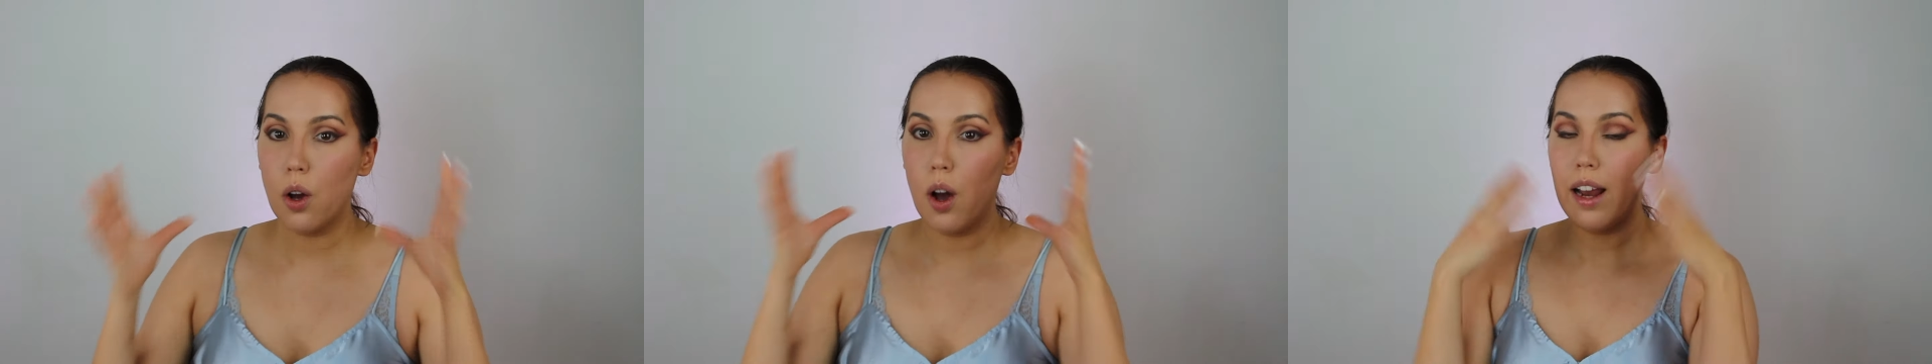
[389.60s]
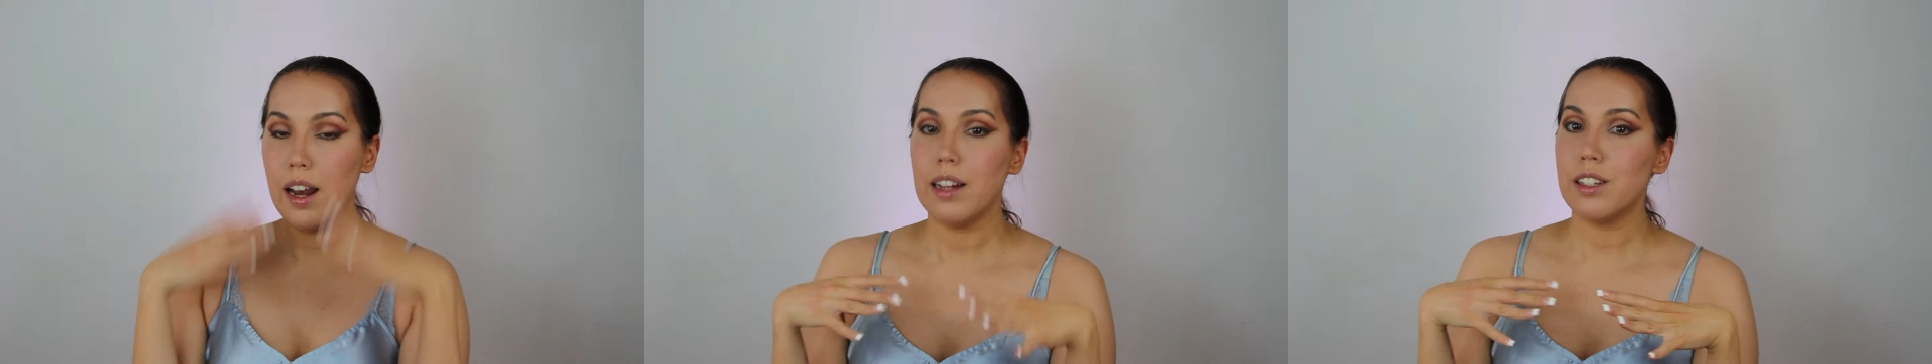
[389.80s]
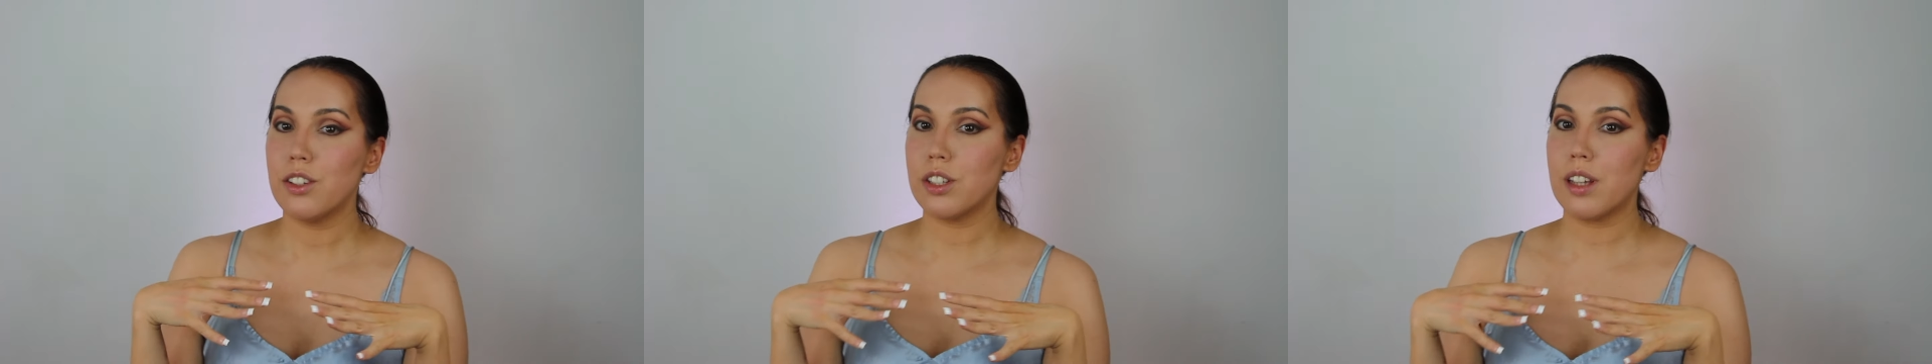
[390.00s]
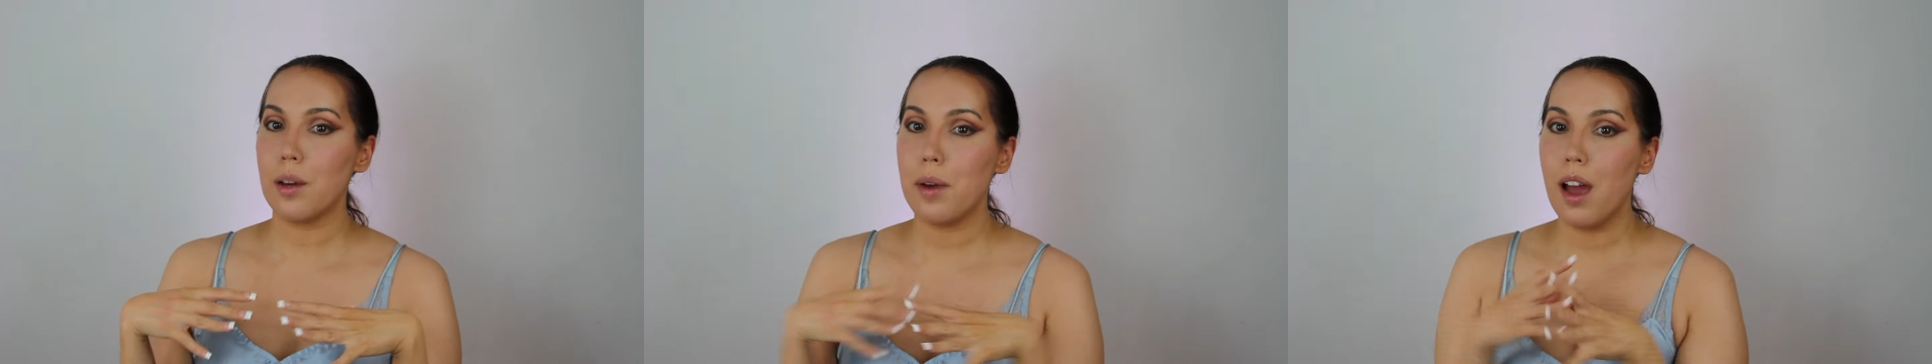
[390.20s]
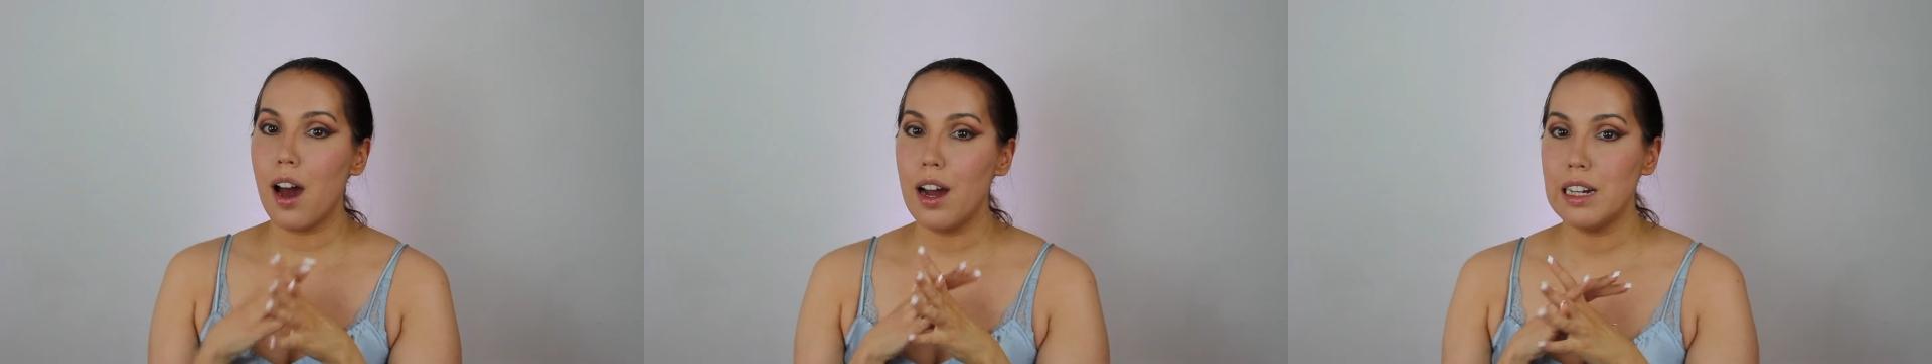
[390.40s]
So I like to just get
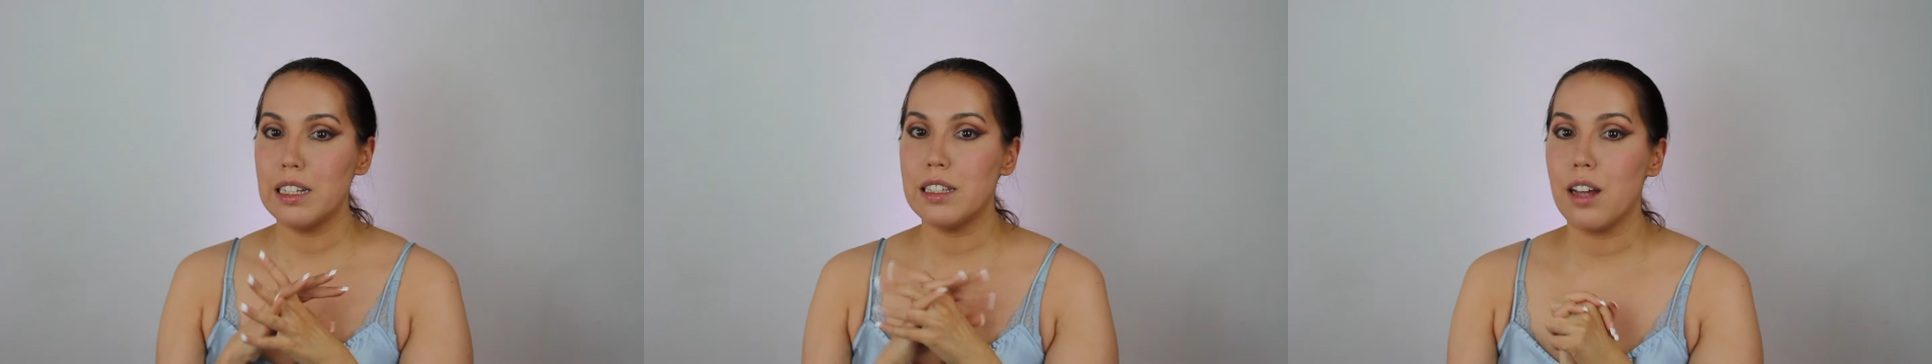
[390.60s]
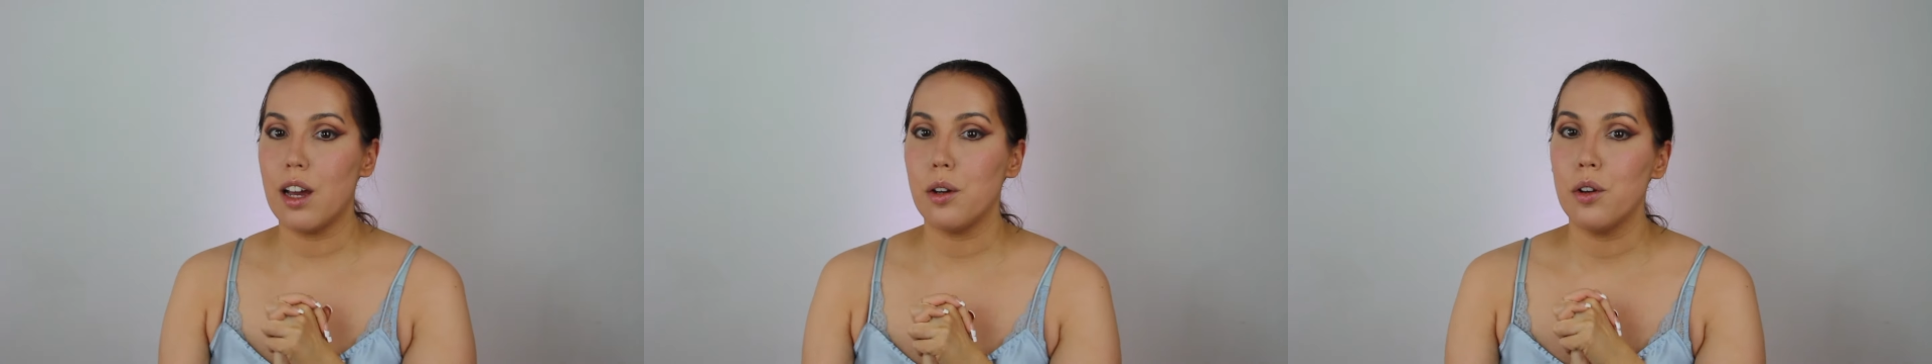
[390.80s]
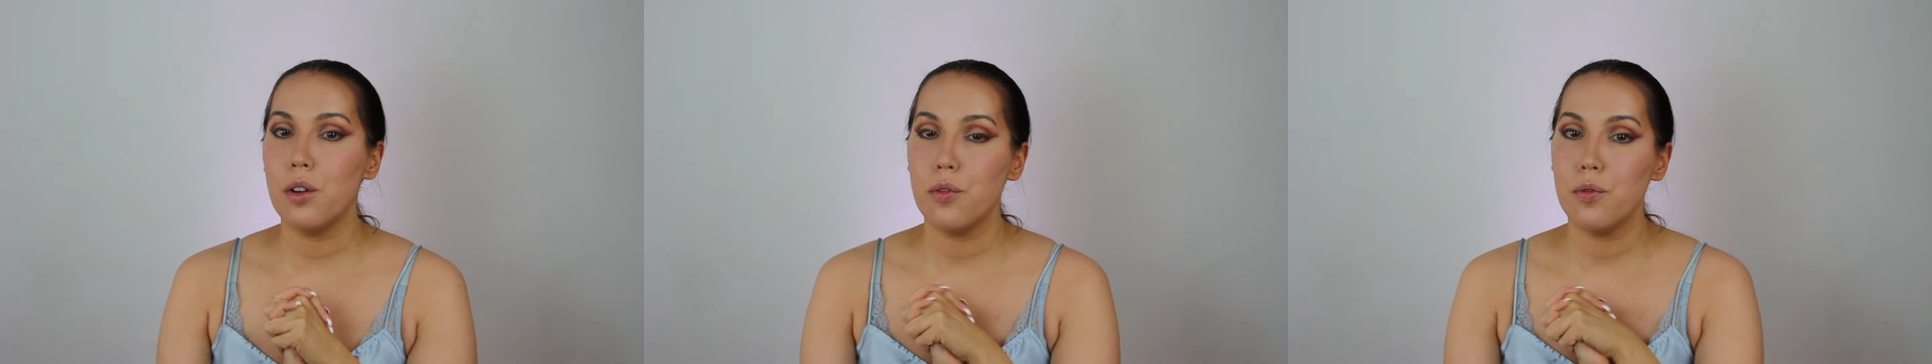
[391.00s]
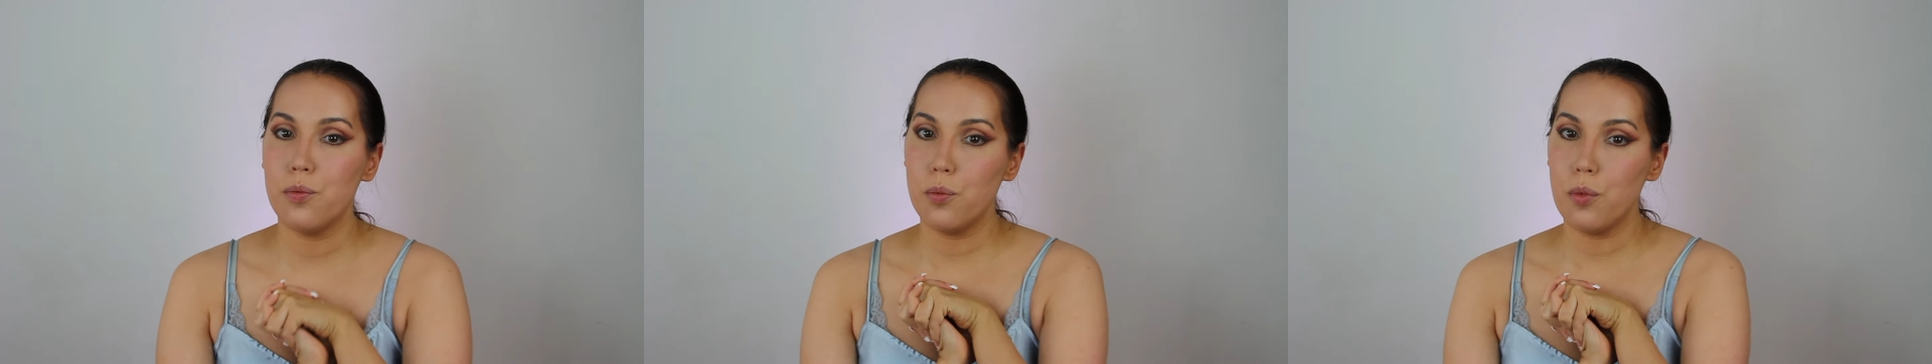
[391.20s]
my eyes done